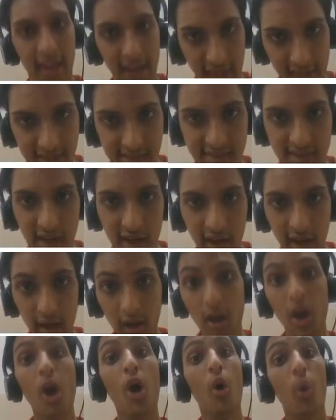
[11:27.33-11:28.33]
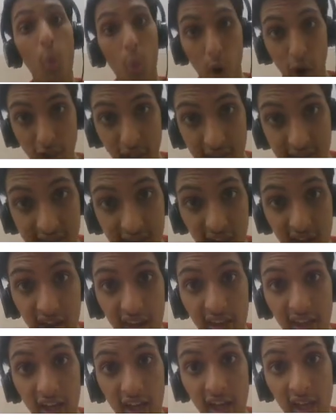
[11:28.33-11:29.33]
Histidine. What is the
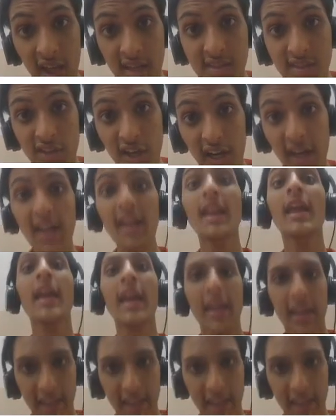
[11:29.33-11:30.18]
ring in histidine?